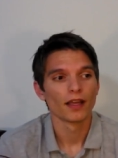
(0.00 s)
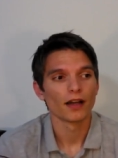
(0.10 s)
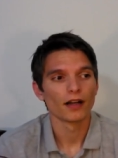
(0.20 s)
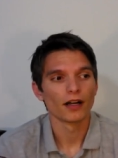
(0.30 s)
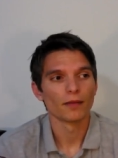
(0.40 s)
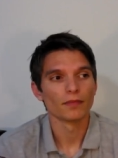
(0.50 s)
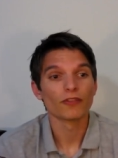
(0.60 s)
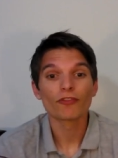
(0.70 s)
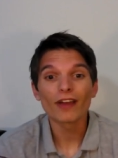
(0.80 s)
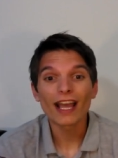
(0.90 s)
Um,
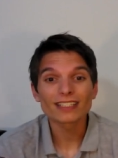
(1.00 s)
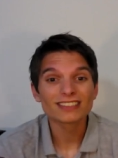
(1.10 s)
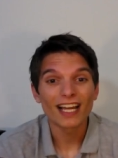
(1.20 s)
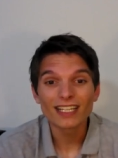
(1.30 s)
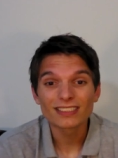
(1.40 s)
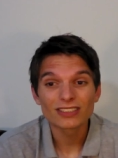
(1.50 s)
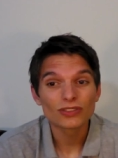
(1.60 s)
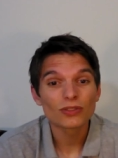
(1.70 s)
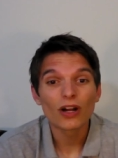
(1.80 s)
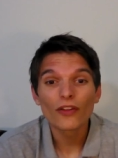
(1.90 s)
in fact, scientists
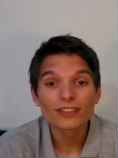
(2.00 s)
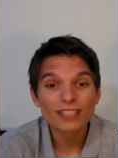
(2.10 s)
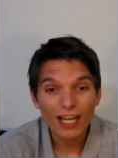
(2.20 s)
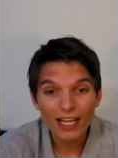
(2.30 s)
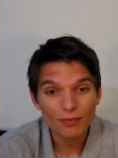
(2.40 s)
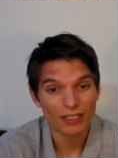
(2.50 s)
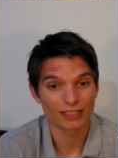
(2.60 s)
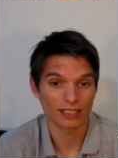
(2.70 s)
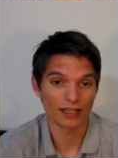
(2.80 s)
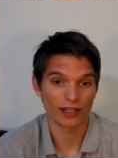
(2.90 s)
do it all the time when they
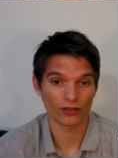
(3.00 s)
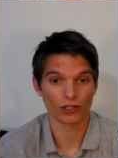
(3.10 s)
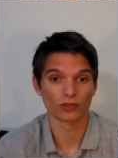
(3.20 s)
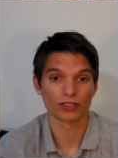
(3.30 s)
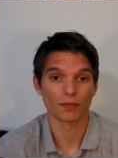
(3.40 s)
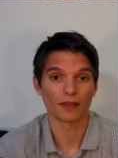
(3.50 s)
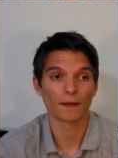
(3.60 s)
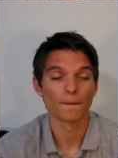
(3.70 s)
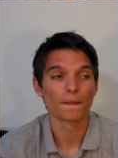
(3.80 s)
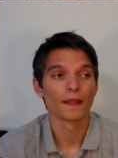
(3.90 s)
say they don't know something.